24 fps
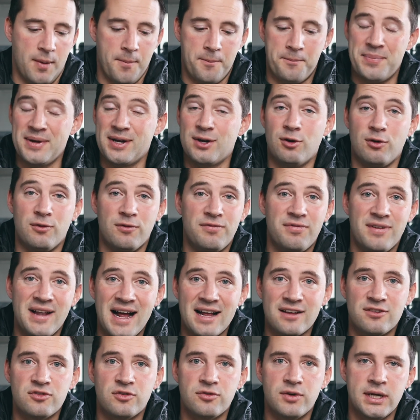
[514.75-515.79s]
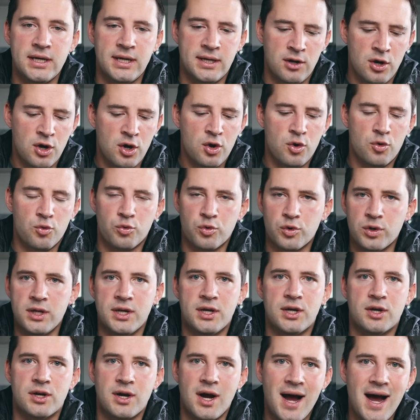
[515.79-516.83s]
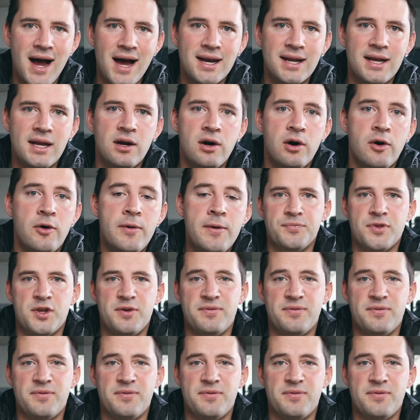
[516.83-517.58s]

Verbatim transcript: A big old flat screen, really good audio.